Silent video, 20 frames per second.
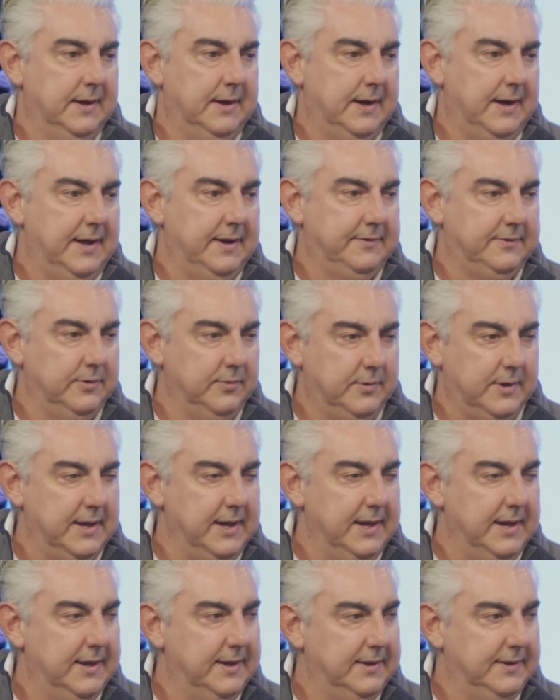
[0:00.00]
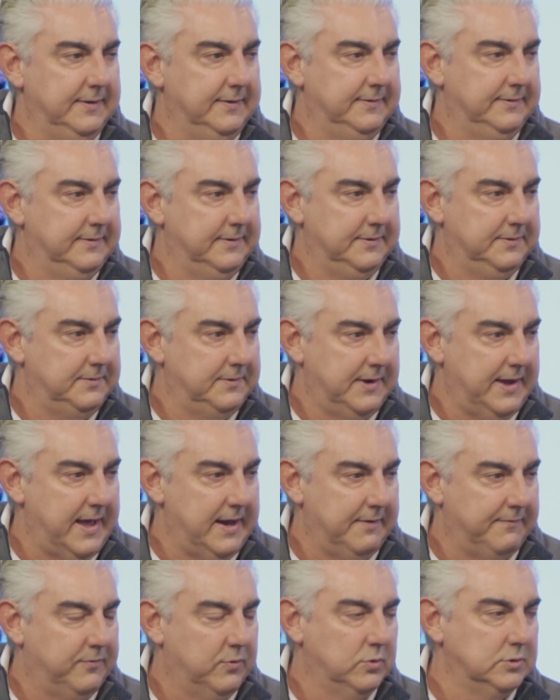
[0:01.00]
I had two kids and
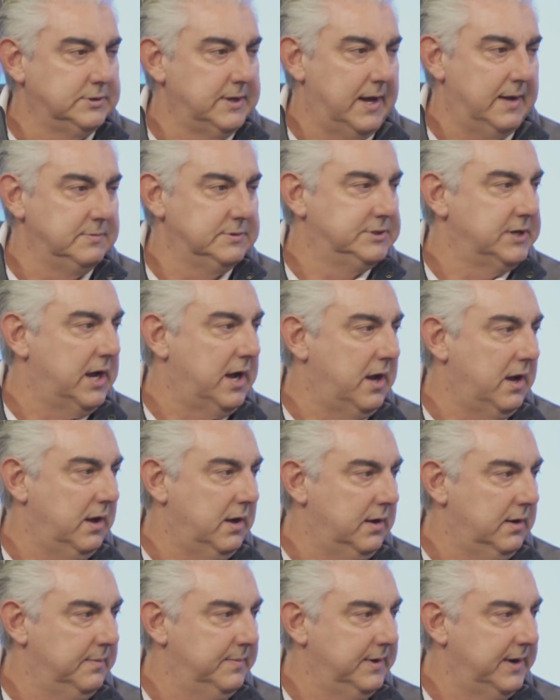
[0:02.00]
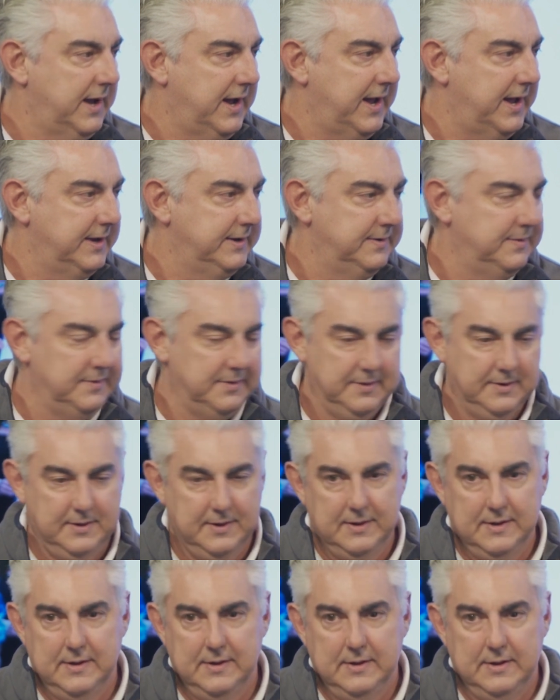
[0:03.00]
had a full time job, and I had to,
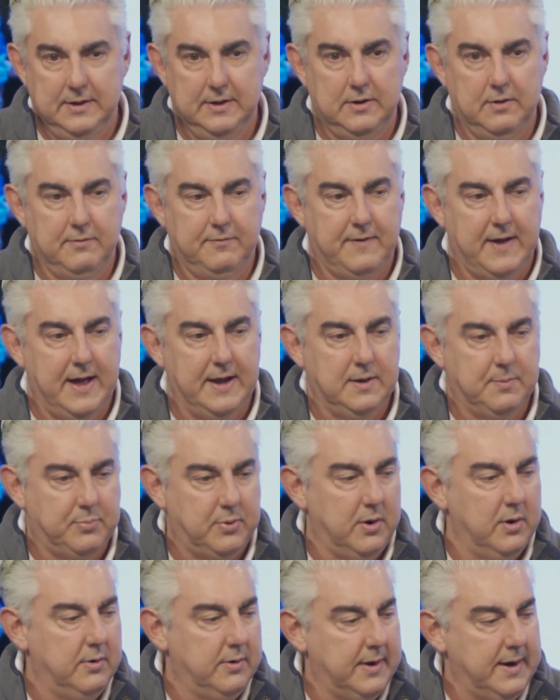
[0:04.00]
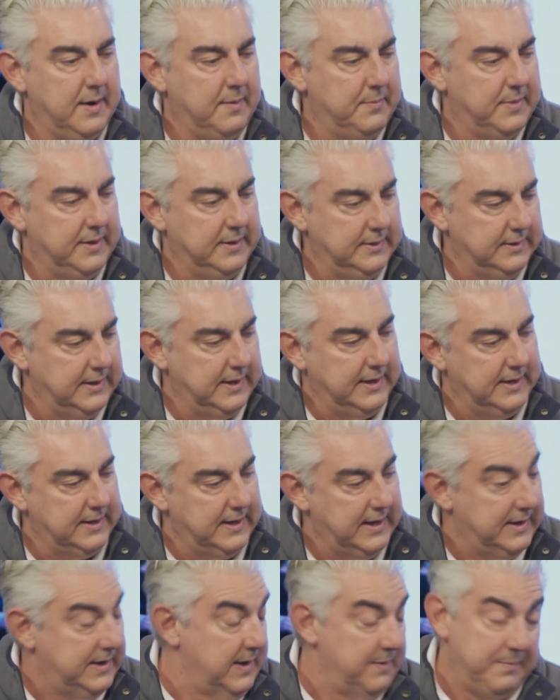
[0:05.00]
you know, find a program, but and,
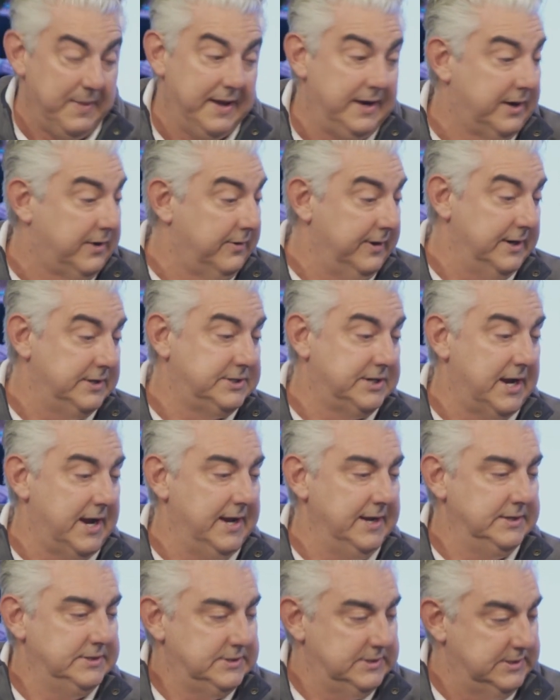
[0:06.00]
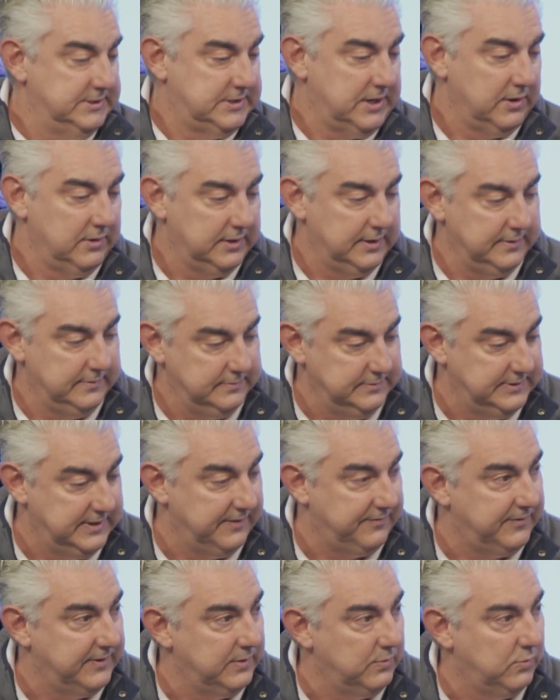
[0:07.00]
and, and, made a career change and totally
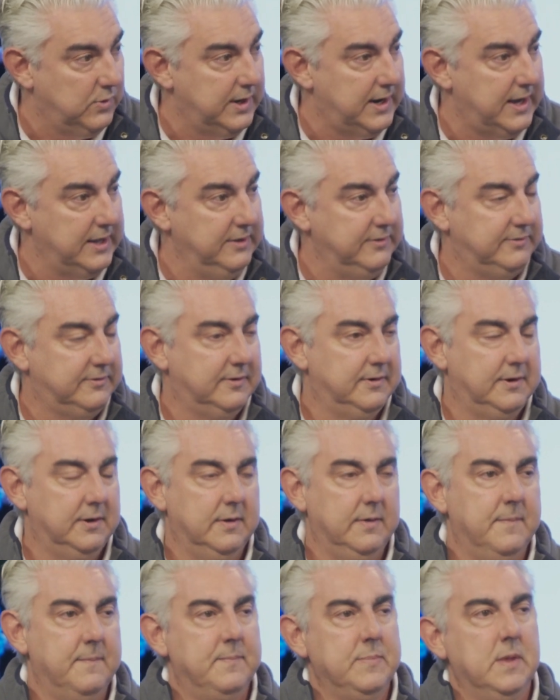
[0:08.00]
different than what I used to do.